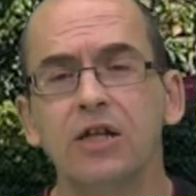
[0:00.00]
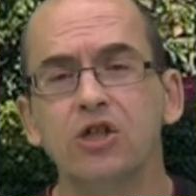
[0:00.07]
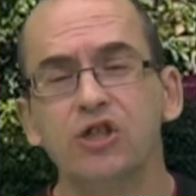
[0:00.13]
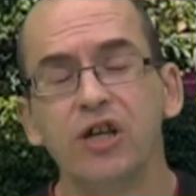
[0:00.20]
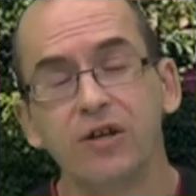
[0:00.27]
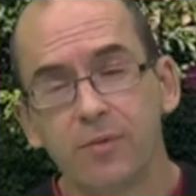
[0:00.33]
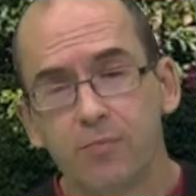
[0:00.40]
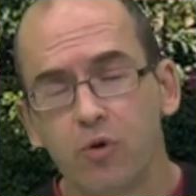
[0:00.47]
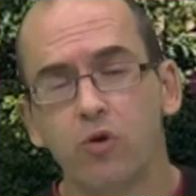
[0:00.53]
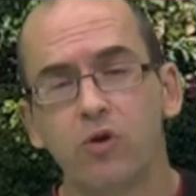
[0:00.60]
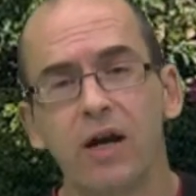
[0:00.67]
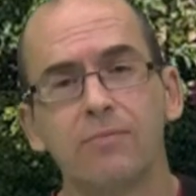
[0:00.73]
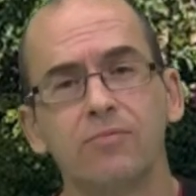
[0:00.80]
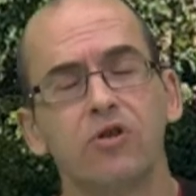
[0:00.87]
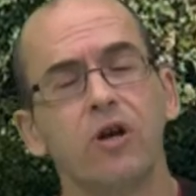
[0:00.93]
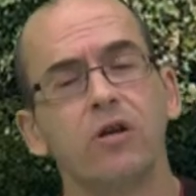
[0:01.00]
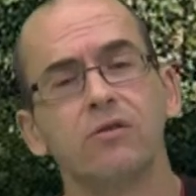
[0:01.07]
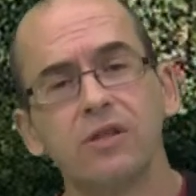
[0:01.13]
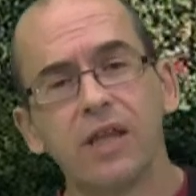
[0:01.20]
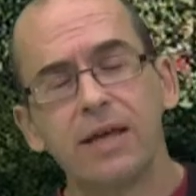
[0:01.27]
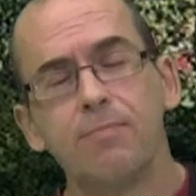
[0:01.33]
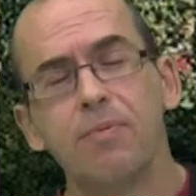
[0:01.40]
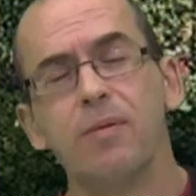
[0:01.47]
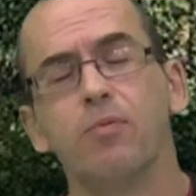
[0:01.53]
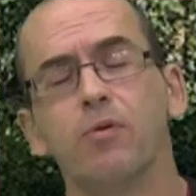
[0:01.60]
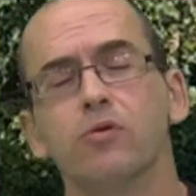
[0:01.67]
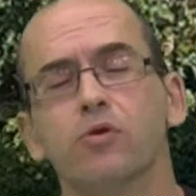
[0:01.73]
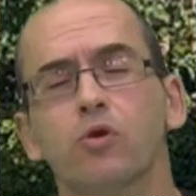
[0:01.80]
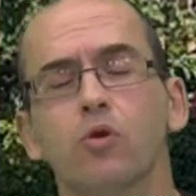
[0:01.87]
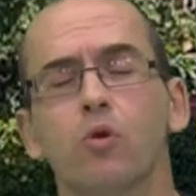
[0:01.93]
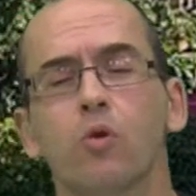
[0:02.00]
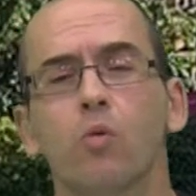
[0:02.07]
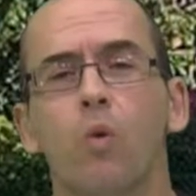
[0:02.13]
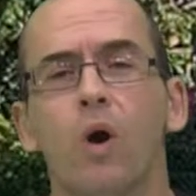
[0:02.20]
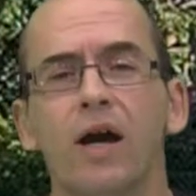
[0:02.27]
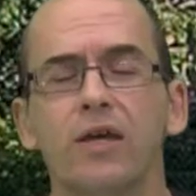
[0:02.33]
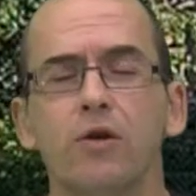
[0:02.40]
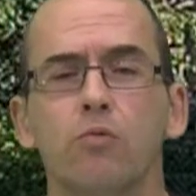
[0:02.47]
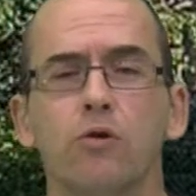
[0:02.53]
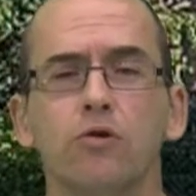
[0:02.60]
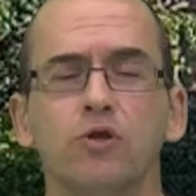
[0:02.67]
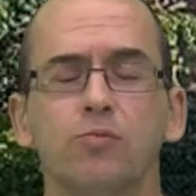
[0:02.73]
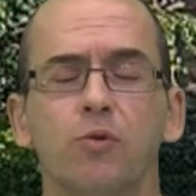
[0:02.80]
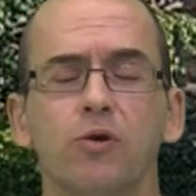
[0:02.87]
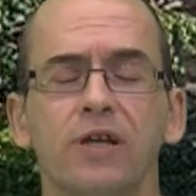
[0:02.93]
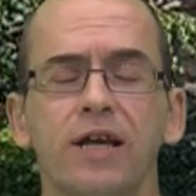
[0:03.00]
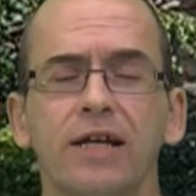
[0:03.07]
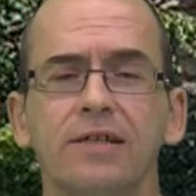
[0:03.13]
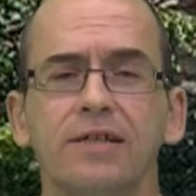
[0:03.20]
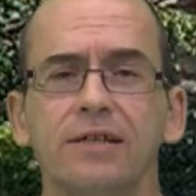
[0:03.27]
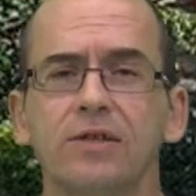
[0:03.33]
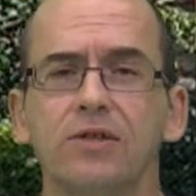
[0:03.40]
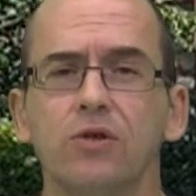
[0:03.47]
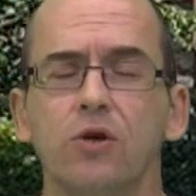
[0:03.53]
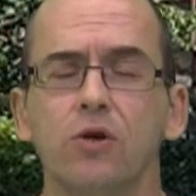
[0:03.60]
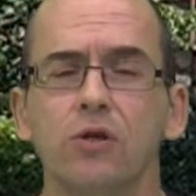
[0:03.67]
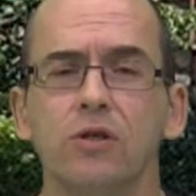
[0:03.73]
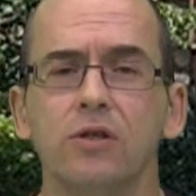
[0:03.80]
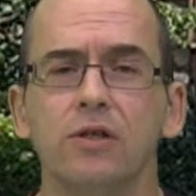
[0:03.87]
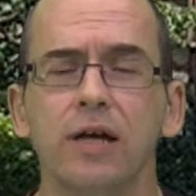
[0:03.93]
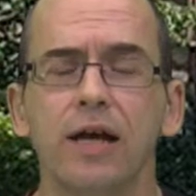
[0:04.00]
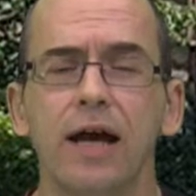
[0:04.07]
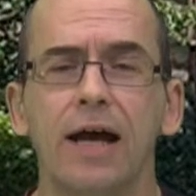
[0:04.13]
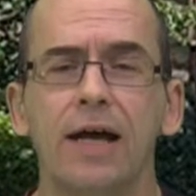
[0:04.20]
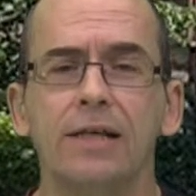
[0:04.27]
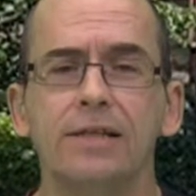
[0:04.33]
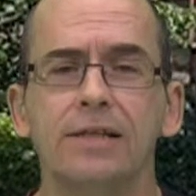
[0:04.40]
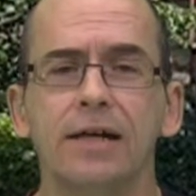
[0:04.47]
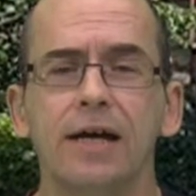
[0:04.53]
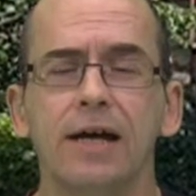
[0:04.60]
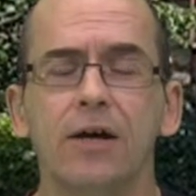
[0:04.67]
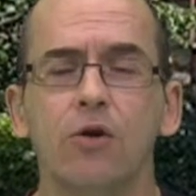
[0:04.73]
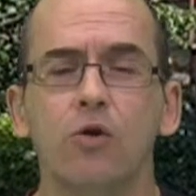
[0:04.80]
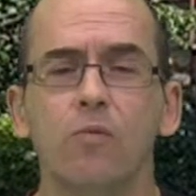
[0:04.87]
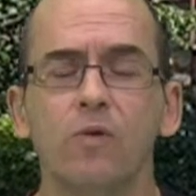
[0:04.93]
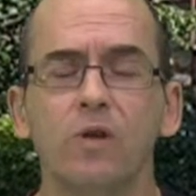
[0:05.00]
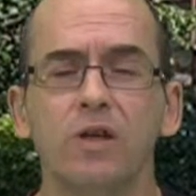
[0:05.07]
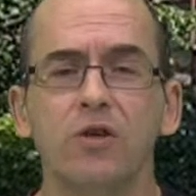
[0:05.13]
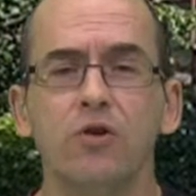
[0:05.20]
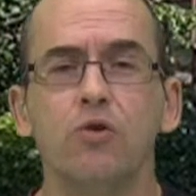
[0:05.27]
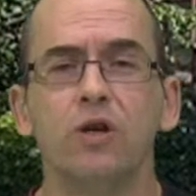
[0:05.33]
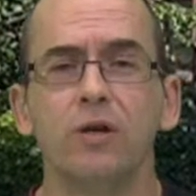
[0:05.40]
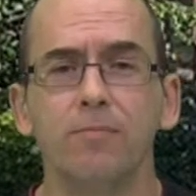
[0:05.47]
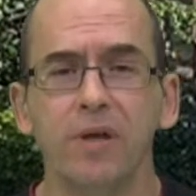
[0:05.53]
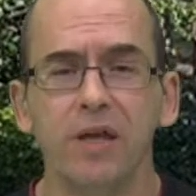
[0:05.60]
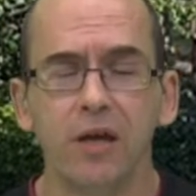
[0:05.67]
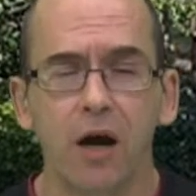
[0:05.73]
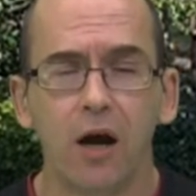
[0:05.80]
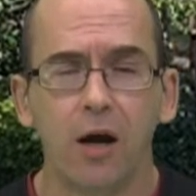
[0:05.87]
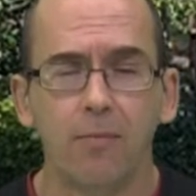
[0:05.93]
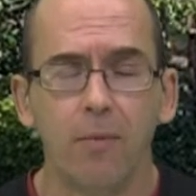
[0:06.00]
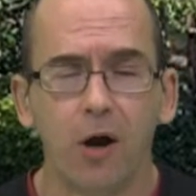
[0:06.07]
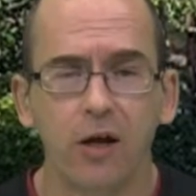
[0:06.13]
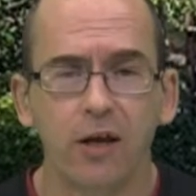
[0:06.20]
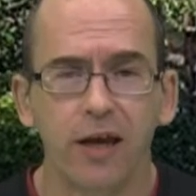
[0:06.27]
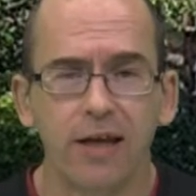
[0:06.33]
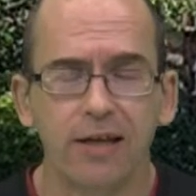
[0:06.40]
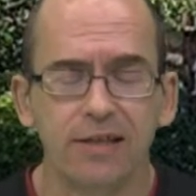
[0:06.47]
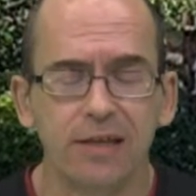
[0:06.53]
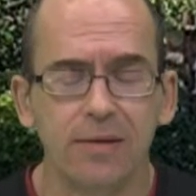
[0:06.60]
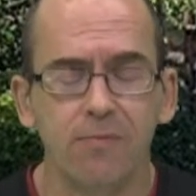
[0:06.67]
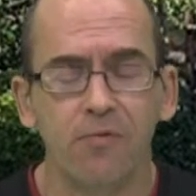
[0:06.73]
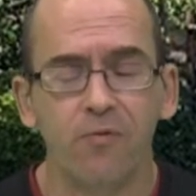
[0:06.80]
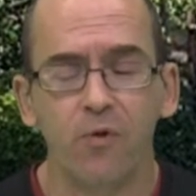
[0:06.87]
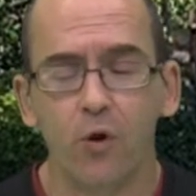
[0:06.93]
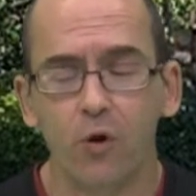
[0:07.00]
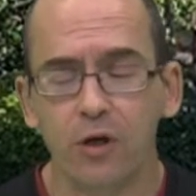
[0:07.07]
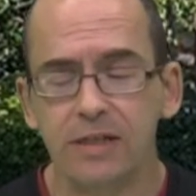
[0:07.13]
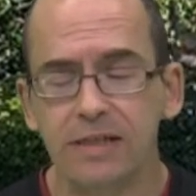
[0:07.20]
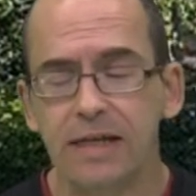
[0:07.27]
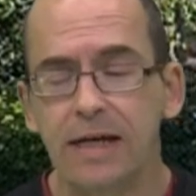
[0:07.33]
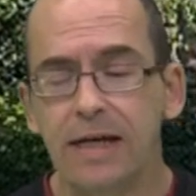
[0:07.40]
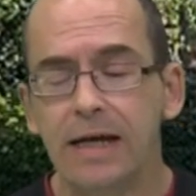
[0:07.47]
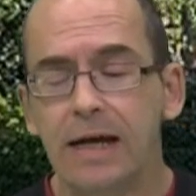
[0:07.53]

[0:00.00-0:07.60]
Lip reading: Share the programmes around, let people know why you watch Broadcasting Scotland, and hopefully you can be our marketing team for us.